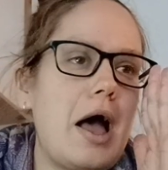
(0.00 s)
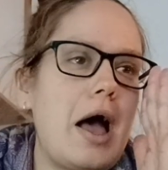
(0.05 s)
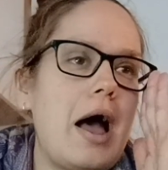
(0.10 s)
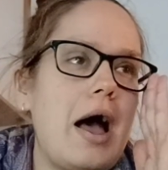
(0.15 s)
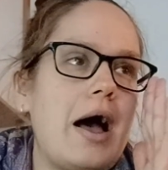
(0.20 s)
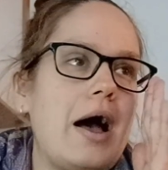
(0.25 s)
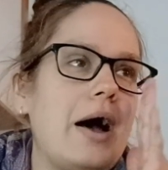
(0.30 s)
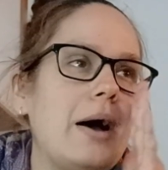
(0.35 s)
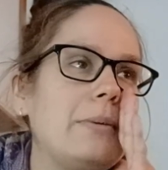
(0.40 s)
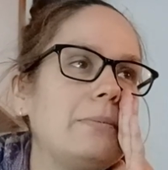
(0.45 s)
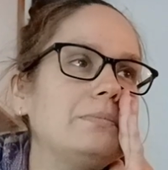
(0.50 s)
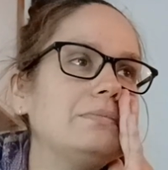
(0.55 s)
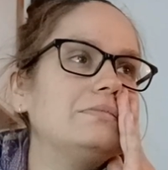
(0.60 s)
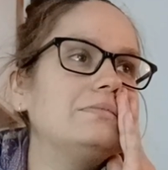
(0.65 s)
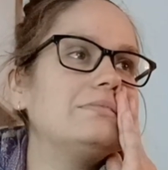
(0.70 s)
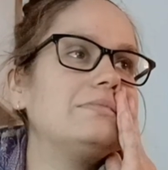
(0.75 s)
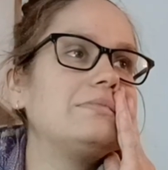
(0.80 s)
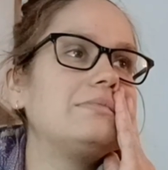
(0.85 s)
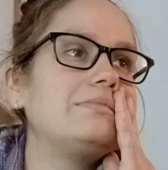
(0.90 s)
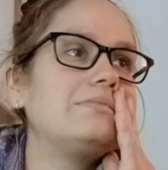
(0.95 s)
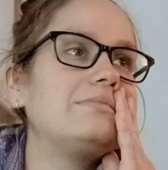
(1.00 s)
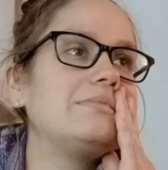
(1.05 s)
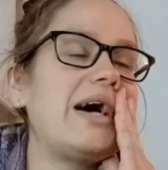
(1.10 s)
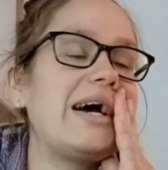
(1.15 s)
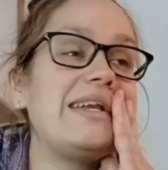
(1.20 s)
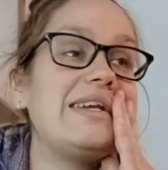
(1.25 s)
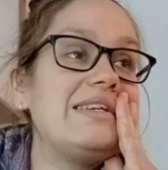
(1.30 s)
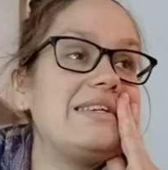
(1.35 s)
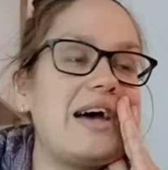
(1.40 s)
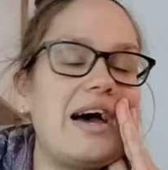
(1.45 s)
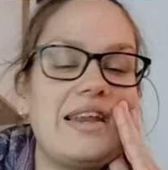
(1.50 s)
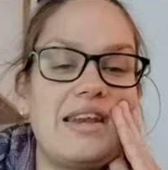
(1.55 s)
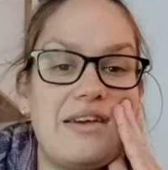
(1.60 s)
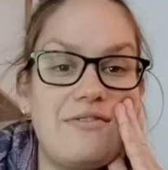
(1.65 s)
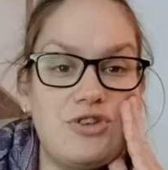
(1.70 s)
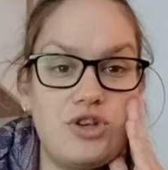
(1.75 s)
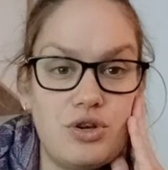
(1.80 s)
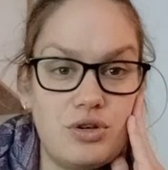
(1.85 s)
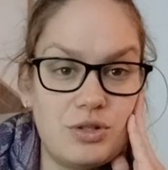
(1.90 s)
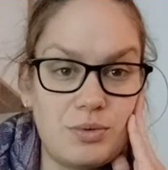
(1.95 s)
I never
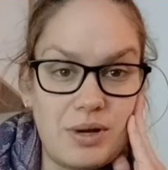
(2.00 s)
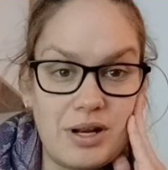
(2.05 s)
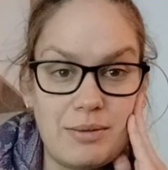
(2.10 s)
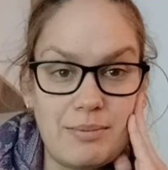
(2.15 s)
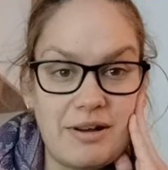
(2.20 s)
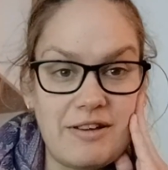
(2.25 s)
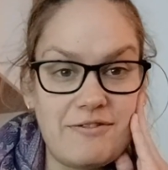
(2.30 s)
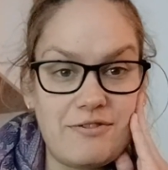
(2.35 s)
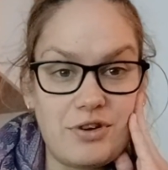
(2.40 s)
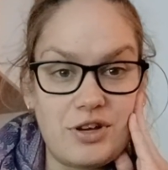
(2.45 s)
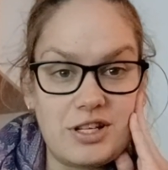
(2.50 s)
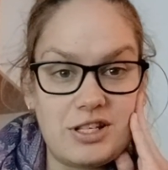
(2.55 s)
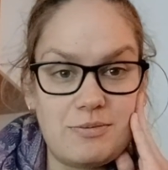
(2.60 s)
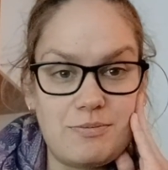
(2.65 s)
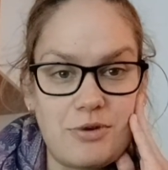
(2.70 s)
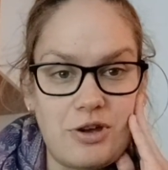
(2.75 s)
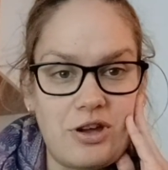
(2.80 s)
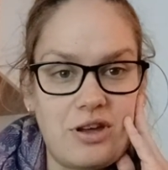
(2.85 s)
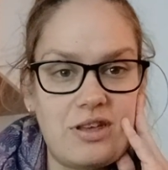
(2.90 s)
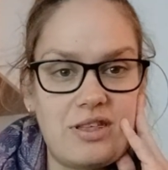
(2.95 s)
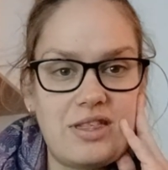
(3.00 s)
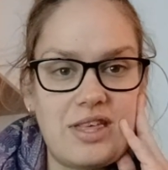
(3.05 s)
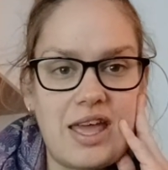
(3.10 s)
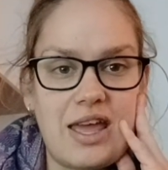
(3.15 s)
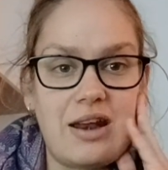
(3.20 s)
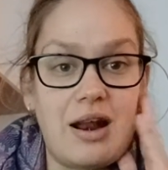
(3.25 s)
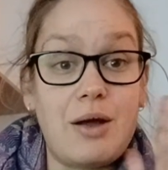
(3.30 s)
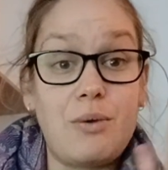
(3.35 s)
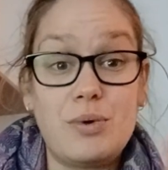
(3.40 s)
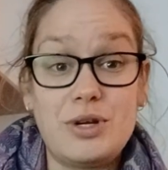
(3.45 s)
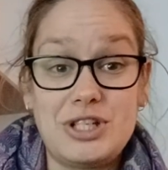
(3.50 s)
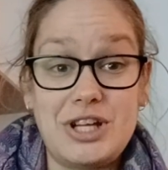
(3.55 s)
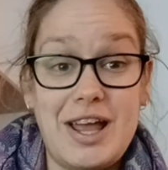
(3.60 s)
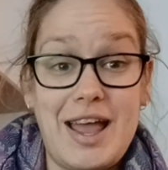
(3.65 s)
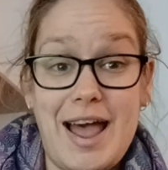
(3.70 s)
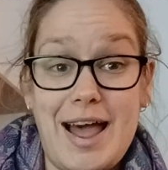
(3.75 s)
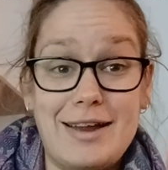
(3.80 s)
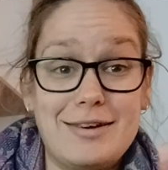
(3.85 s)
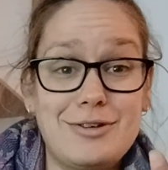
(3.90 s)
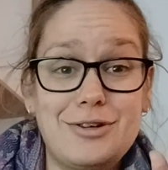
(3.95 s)
used one in my first birth, and I wish I
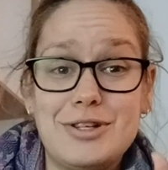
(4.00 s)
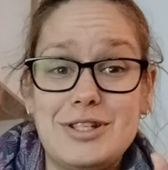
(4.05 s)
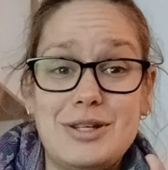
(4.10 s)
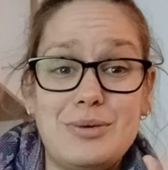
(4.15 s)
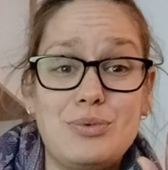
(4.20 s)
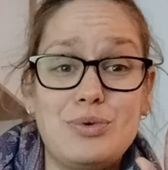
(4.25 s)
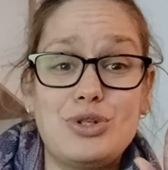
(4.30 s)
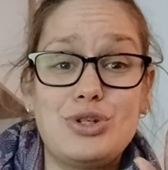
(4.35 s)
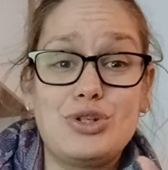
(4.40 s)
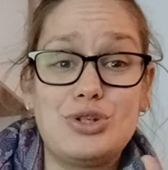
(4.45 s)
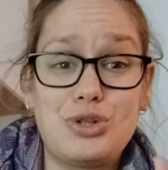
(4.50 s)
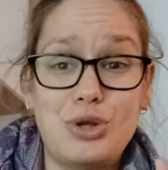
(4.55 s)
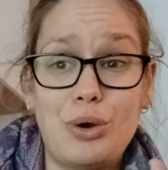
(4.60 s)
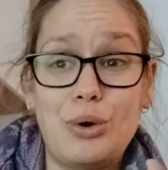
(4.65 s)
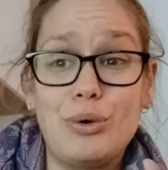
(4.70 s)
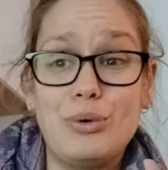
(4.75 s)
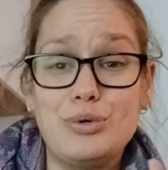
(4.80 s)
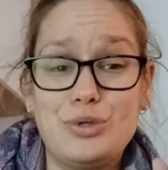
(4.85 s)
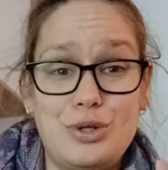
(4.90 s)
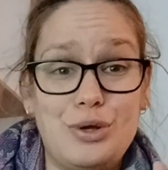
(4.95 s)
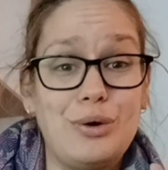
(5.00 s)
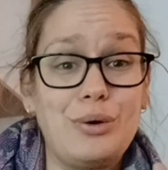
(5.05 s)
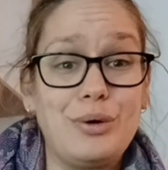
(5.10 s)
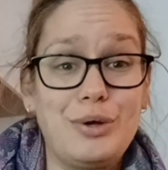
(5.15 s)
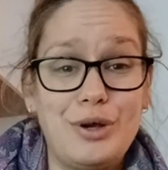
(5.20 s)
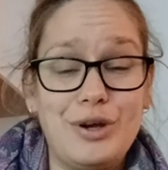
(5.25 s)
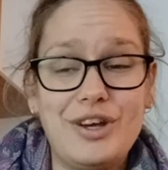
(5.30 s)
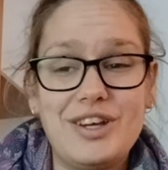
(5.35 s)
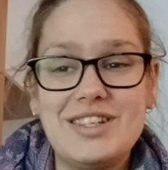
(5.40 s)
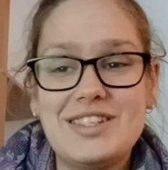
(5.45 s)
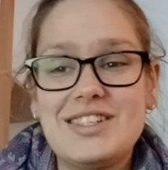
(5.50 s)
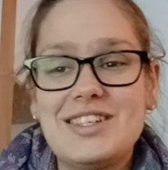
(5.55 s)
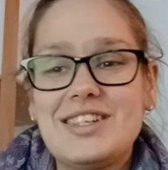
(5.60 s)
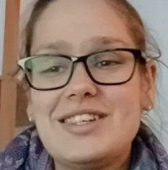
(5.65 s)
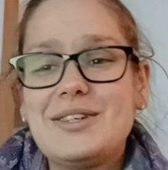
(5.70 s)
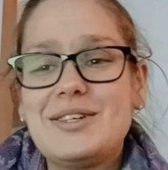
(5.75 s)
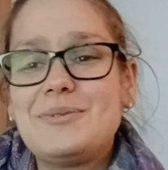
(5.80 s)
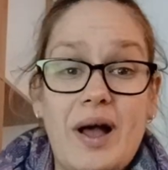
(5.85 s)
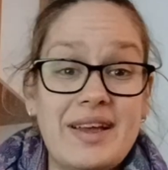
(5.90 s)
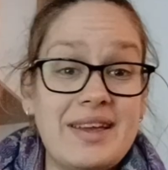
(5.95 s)
had because it was so, so good.
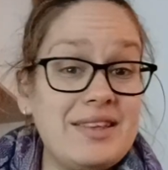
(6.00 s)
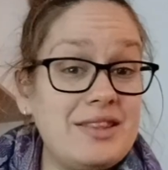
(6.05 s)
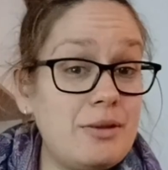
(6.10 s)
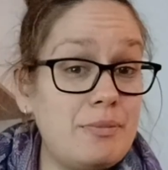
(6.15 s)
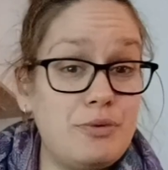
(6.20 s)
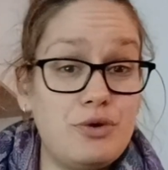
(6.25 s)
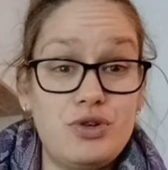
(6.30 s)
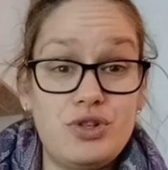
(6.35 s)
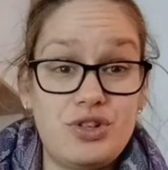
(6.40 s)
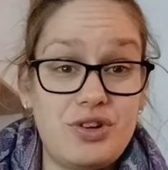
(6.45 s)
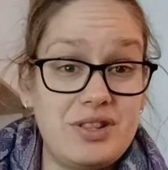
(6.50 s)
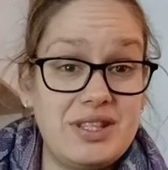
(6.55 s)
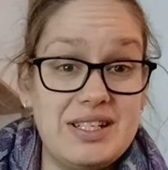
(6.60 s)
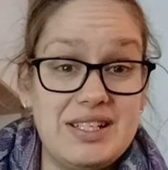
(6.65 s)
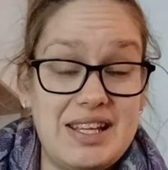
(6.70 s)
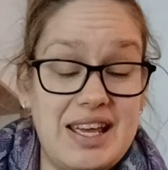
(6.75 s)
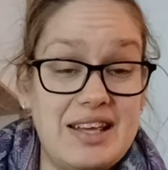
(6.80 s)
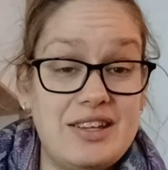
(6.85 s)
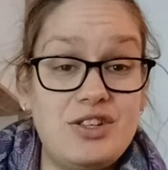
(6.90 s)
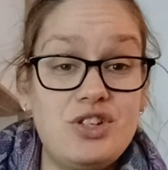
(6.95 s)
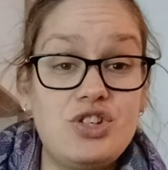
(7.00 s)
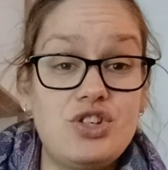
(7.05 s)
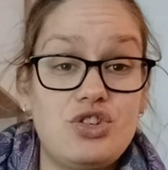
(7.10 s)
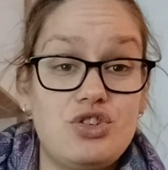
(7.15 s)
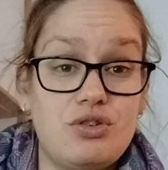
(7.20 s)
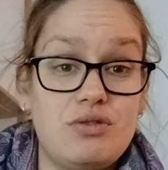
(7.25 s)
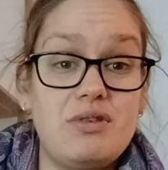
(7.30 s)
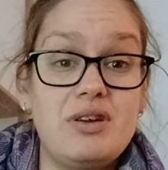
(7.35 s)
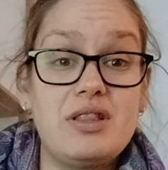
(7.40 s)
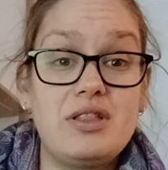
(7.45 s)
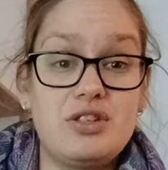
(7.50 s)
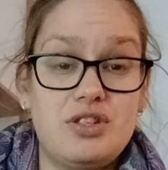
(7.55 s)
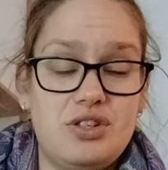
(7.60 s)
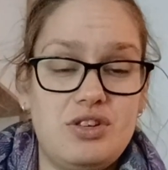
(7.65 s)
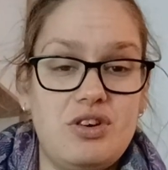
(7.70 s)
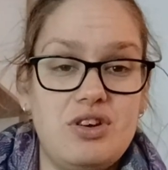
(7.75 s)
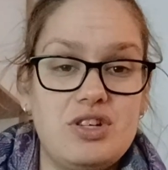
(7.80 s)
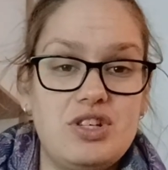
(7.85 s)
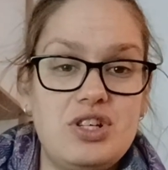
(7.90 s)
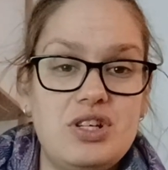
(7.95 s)
Whacking the boost on the TENS during the
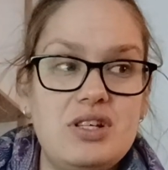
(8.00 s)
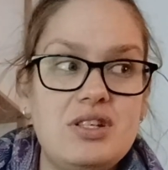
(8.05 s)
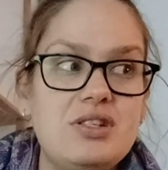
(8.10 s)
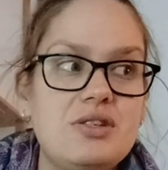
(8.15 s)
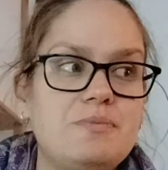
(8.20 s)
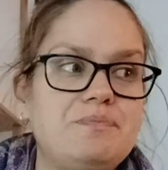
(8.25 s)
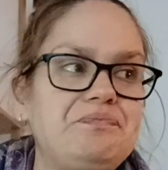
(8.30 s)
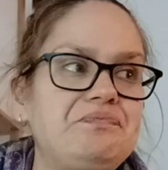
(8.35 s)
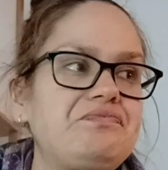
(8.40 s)
surges